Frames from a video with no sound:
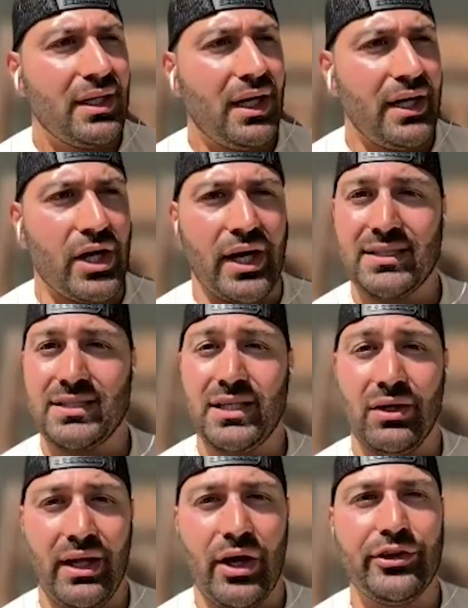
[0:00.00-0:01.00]
and not
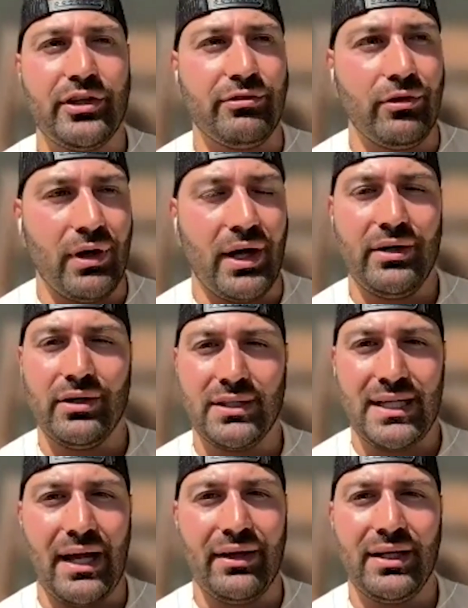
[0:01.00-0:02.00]
necessarily healthy food, right? You're in an
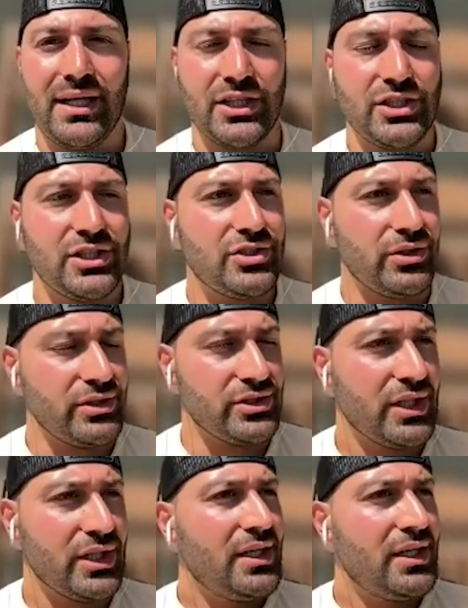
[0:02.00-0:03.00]
Italian kitchen. So there's
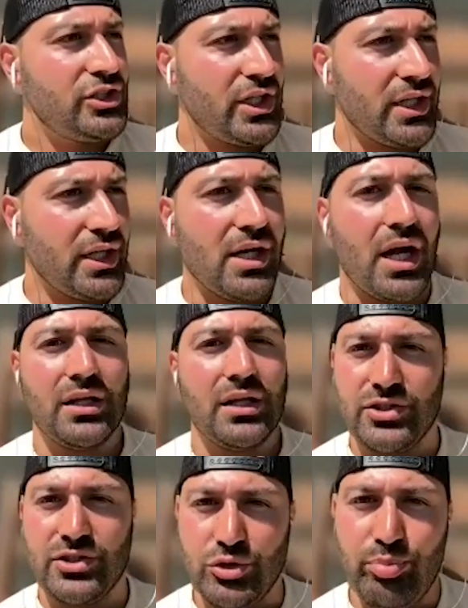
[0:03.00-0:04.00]
chicken
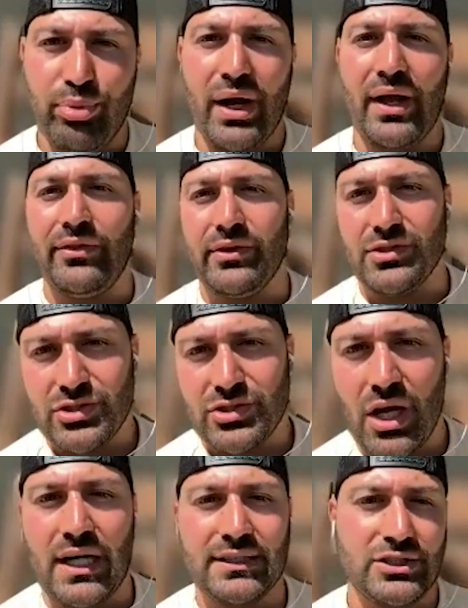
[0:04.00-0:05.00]
cutlets, there's bread, there's
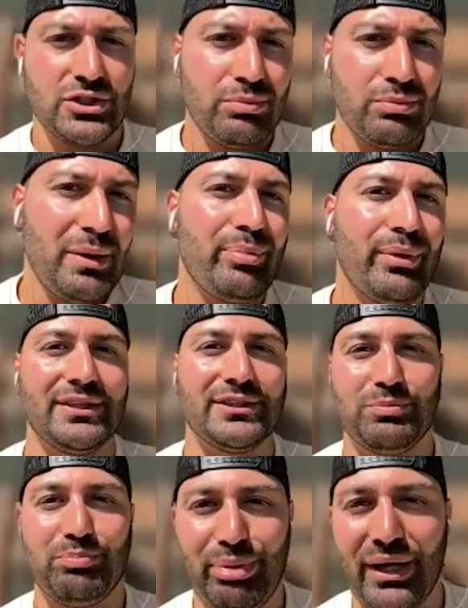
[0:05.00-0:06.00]
sauce, there's meatballs,
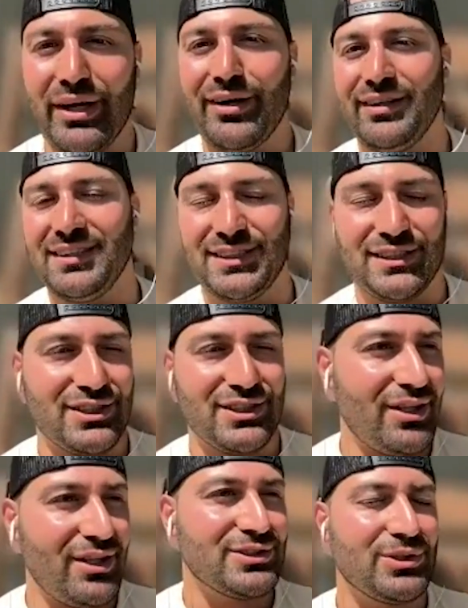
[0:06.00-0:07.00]
there's butter. It's just
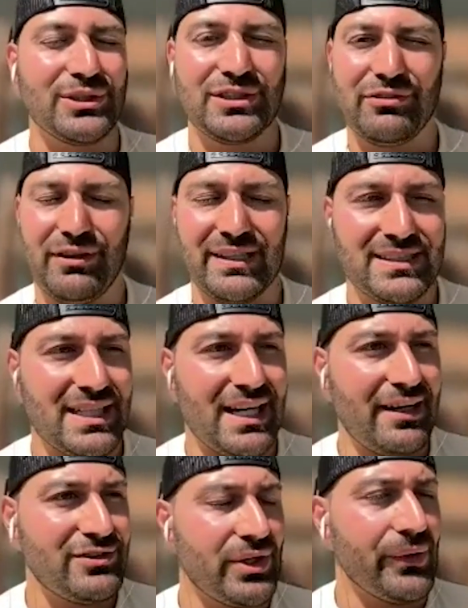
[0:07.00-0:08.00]
all sorts of fun
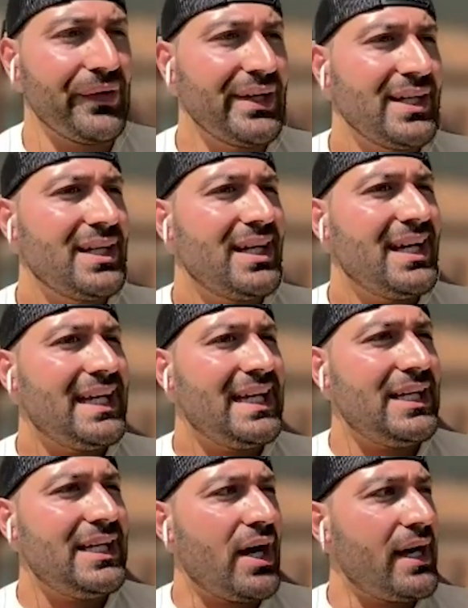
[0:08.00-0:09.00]
stuff. So
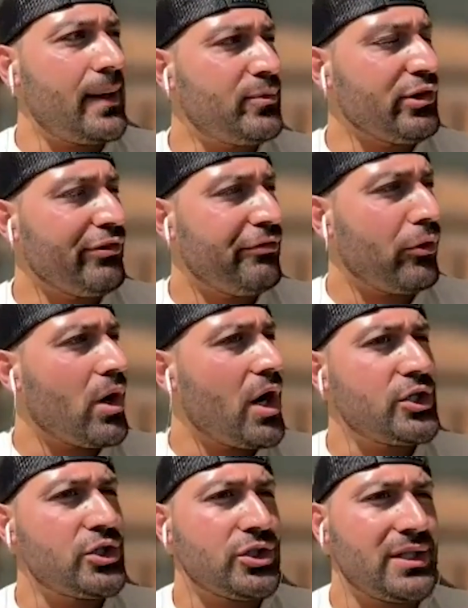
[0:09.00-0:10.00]
he got up to
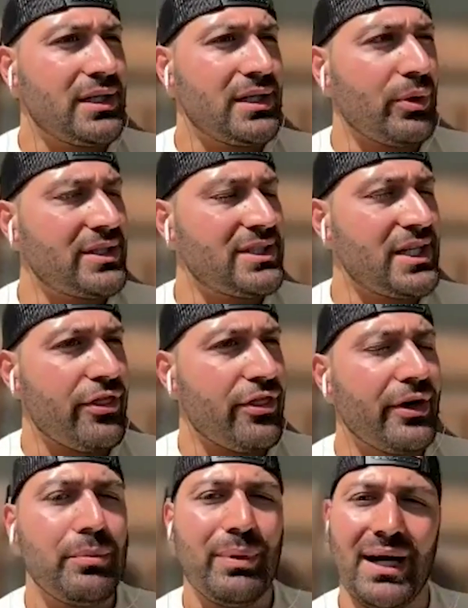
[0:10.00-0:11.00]
400 and I want to say
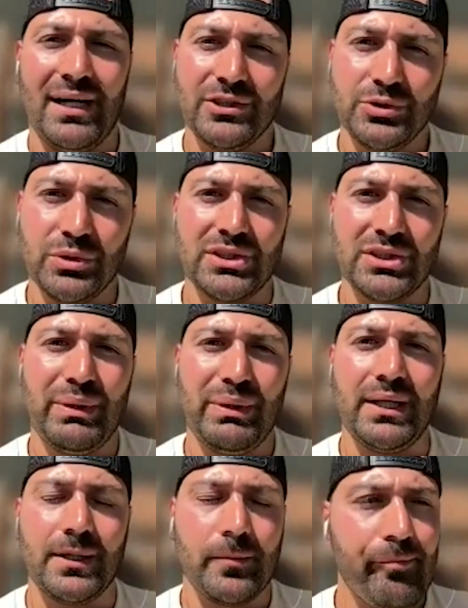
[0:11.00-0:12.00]
30 pounds was his peak.